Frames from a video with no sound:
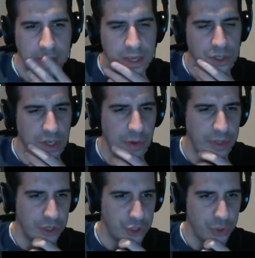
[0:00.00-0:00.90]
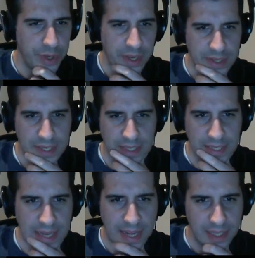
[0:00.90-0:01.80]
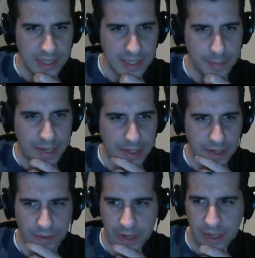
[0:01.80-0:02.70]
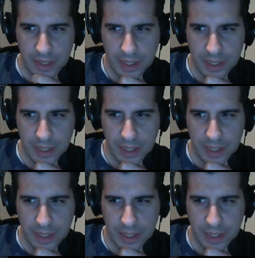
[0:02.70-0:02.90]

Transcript: So here what they're showing is it's exactly the same idea, right?